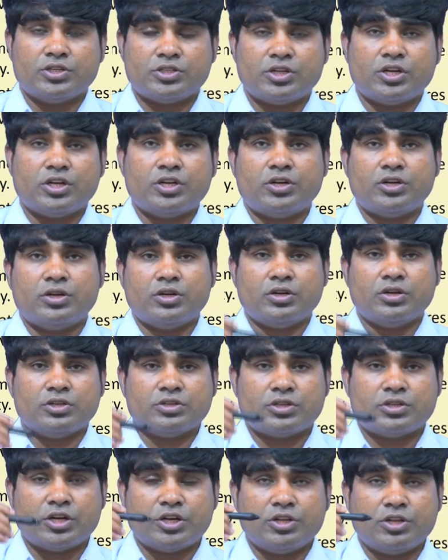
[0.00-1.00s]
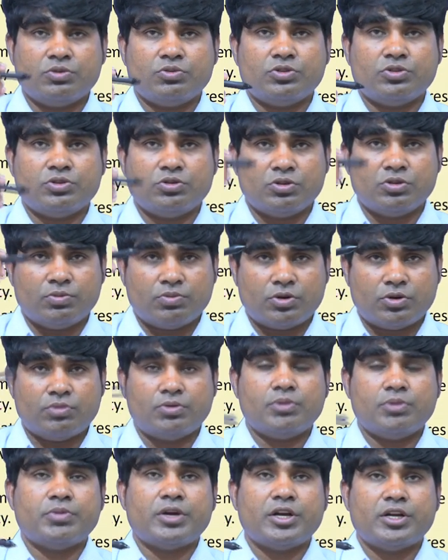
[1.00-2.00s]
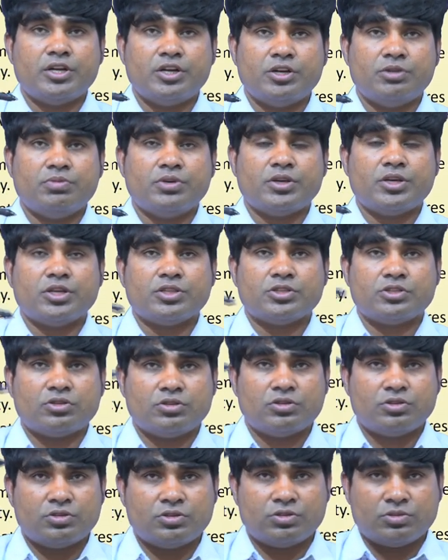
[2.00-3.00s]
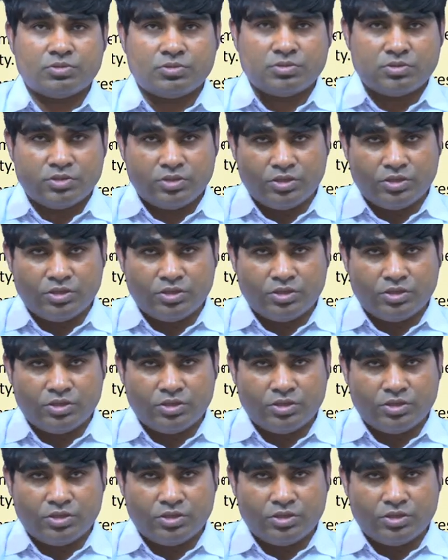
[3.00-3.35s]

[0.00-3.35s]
starting with problem identification,